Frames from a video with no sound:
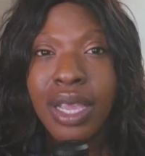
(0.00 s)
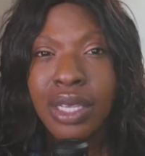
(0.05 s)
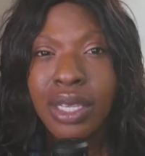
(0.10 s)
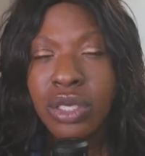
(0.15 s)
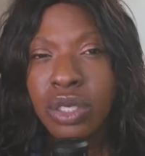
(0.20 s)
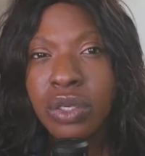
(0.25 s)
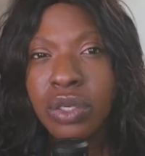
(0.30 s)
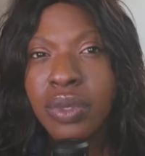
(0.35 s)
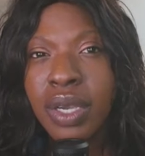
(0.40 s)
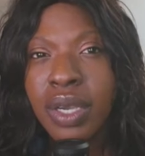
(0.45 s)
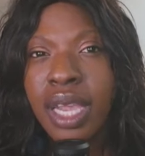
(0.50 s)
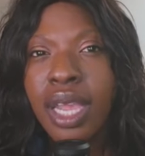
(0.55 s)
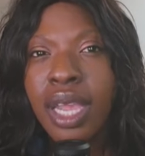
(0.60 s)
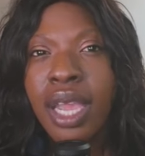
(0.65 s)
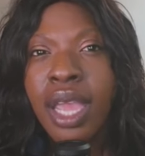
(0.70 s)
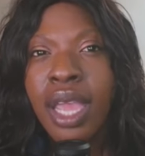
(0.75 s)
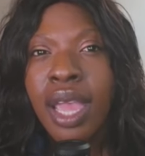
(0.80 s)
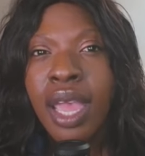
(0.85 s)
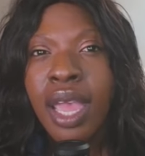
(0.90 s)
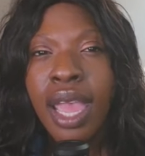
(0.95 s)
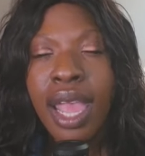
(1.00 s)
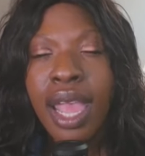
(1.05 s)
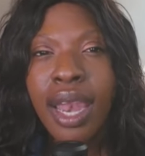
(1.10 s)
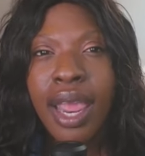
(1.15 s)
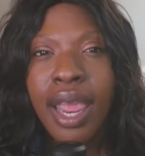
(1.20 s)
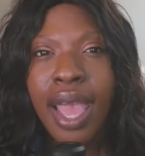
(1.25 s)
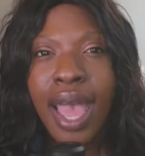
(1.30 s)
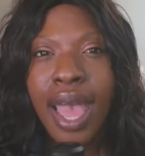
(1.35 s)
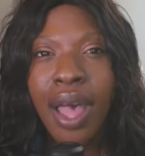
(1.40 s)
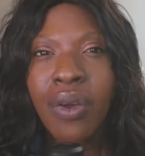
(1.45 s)
history
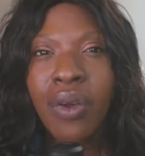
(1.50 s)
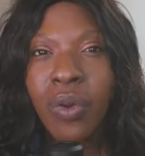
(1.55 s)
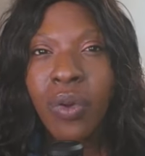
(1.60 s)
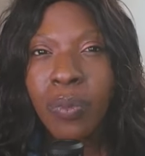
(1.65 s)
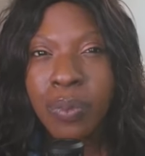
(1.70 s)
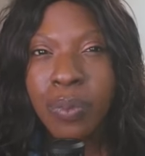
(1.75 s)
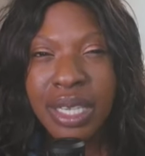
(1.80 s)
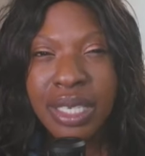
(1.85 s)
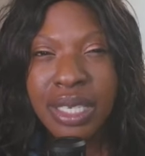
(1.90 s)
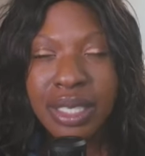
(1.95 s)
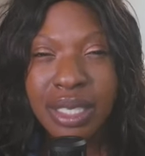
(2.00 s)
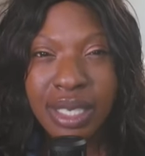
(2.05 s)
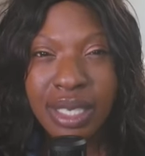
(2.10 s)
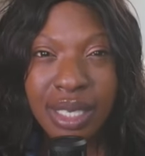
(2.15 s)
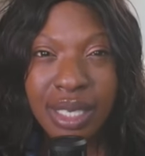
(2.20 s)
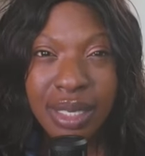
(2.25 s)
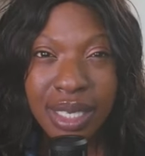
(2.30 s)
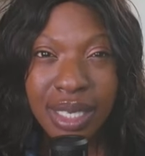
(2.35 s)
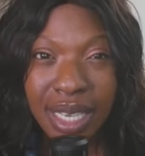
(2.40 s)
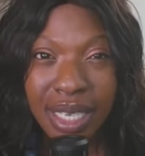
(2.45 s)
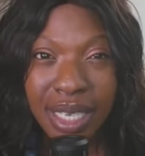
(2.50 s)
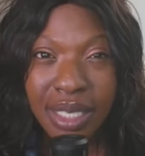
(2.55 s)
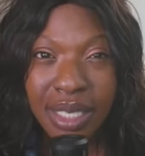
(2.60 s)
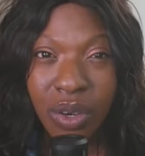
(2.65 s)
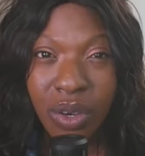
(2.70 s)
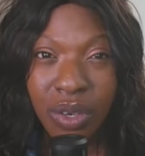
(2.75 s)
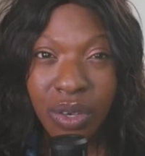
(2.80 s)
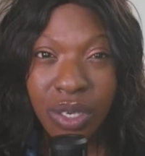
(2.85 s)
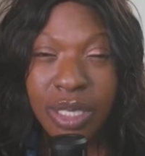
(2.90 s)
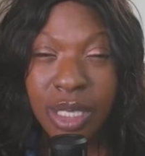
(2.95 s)
and how obesity
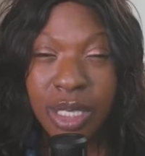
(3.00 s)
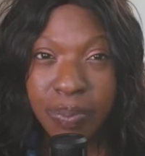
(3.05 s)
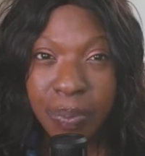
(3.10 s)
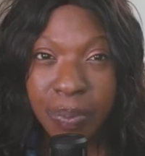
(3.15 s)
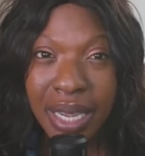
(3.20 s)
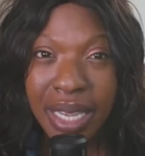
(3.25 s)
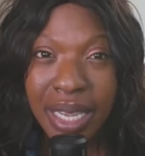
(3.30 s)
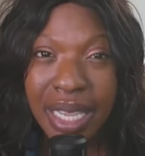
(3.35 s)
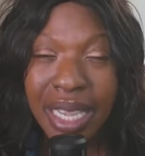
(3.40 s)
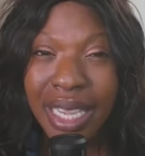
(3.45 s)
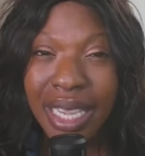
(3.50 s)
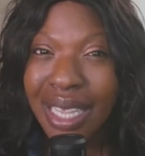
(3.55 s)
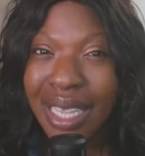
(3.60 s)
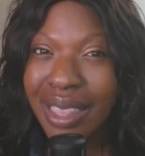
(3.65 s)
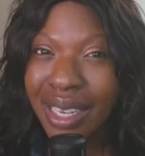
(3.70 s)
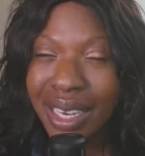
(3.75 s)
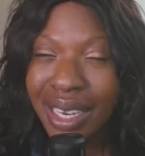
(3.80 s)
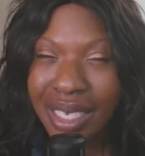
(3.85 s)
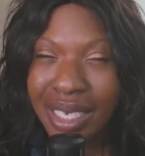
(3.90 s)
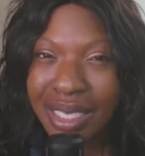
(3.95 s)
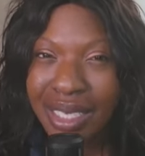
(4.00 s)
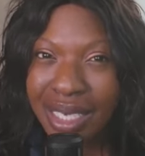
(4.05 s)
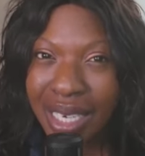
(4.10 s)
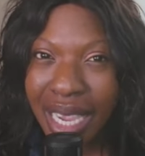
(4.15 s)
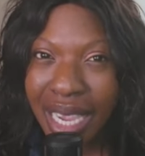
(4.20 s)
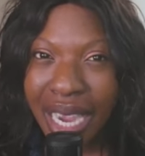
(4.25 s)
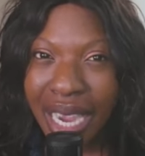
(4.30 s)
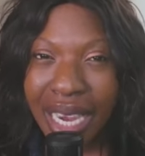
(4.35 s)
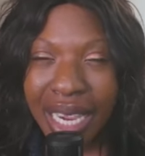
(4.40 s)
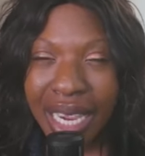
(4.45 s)
started spiking in the
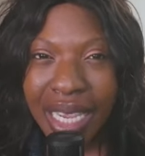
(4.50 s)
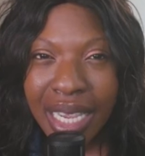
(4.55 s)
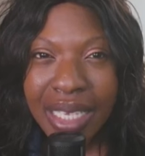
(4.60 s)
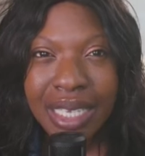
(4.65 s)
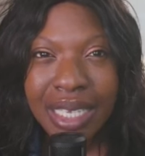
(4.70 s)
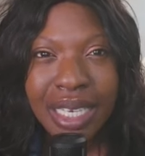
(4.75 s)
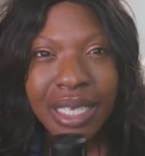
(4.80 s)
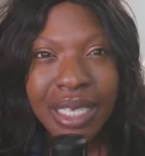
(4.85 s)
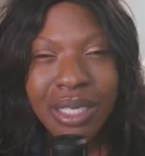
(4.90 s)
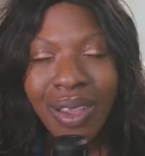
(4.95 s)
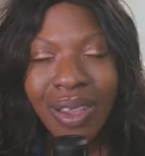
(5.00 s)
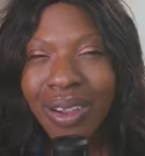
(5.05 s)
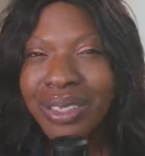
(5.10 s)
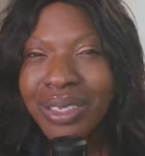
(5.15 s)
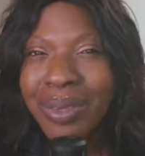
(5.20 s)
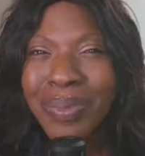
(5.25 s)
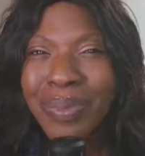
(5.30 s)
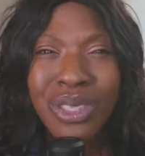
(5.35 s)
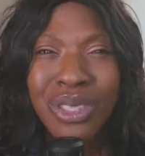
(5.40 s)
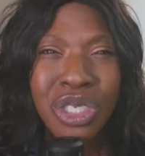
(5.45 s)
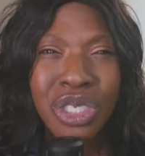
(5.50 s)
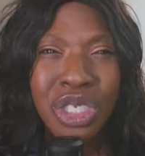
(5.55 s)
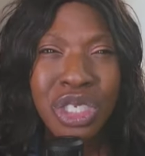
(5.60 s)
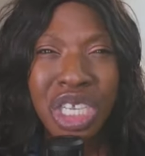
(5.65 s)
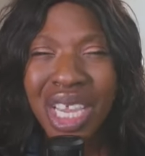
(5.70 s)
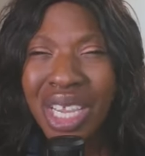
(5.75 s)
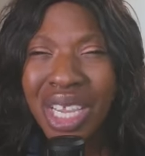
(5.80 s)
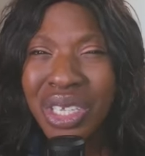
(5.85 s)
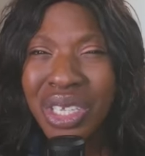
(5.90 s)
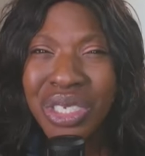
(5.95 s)
1980s. And he talked about the
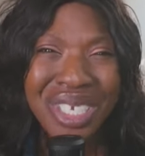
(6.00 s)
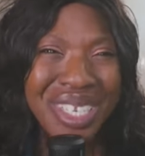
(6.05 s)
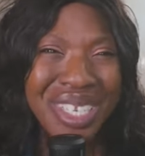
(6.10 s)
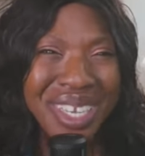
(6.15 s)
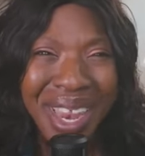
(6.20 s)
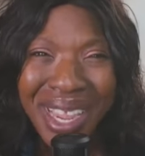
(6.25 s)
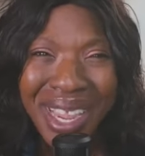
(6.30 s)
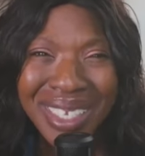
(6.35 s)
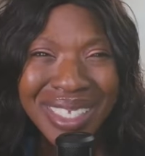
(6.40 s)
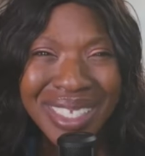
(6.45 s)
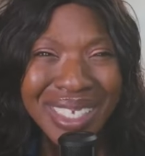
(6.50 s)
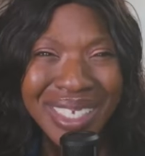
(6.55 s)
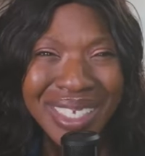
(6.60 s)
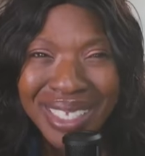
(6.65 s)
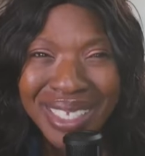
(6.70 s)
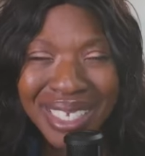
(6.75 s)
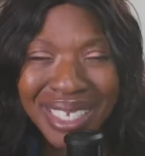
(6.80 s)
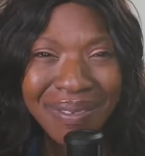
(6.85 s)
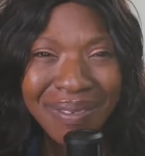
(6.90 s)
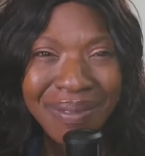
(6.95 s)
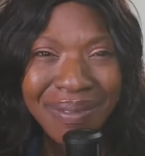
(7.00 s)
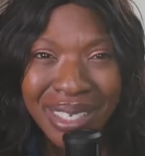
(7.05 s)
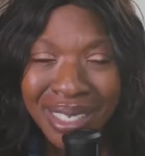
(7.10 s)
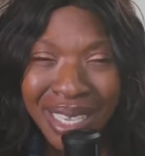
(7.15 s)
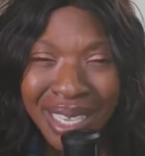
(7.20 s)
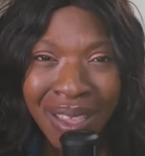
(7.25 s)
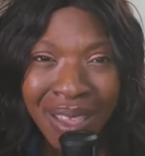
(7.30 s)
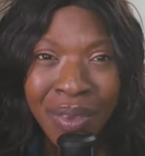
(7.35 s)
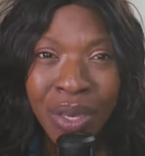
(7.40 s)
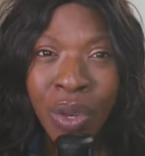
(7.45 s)
change in
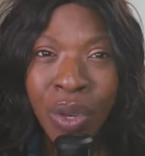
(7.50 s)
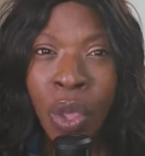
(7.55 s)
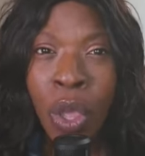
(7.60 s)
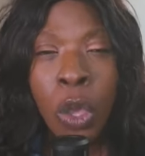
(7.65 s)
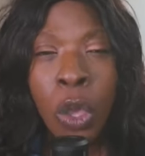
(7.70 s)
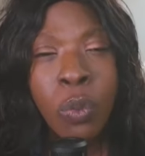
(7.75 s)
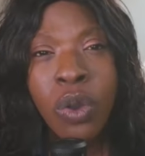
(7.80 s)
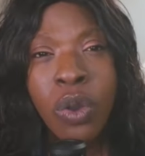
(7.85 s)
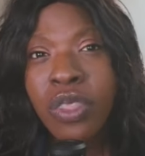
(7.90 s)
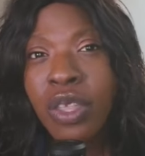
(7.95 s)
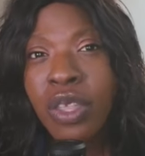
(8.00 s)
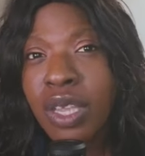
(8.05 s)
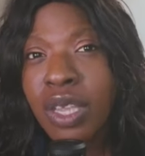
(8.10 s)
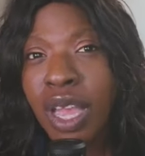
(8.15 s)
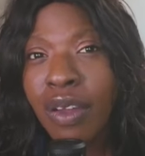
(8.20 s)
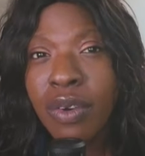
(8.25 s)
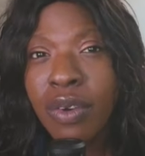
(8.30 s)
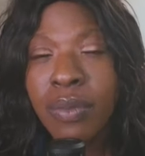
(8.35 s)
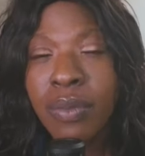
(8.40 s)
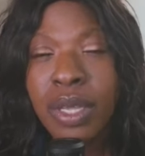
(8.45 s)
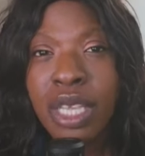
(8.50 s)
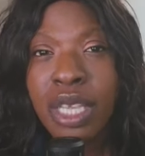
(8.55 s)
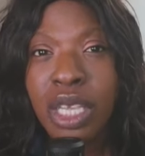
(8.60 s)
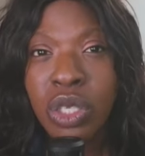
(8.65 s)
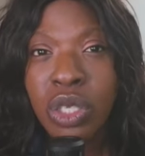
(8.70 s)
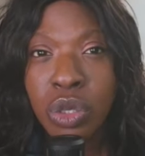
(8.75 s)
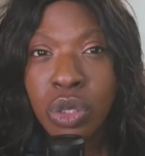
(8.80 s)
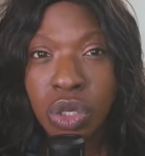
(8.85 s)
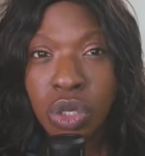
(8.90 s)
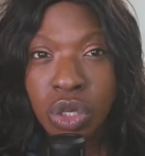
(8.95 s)
1977 when the government
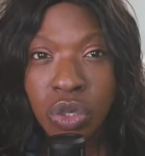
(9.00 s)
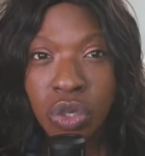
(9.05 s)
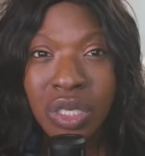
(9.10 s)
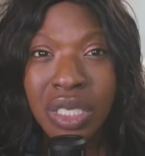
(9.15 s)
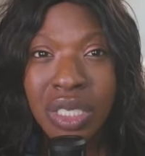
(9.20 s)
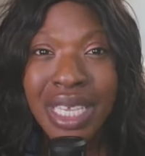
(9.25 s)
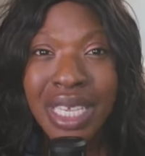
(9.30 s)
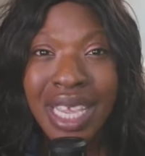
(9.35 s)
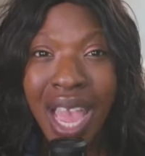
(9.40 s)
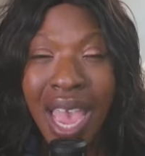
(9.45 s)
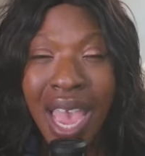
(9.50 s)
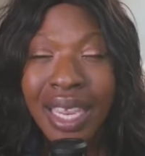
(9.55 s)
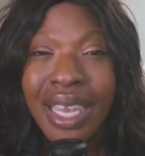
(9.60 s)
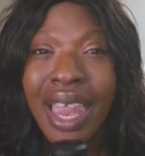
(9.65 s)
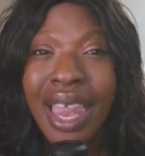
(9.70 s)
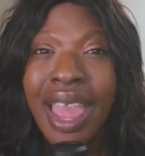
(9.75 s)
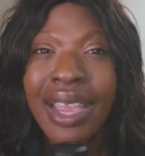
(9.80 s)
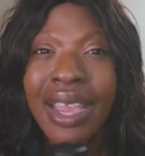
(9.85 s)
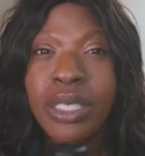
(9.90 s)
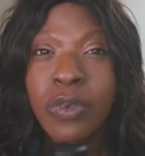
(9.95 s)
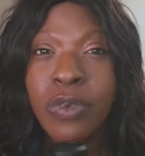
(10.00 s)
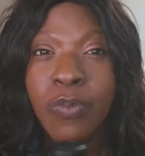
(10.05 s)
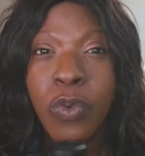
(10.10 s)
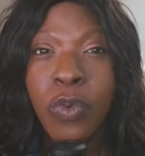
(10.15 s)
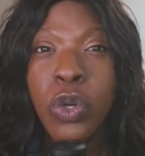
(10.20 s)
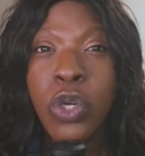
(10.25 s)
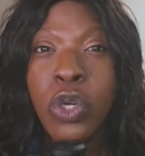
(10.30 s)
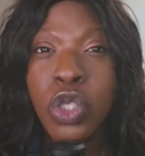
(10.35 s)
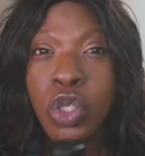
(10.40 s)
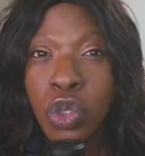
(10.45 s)
introduced guidelines for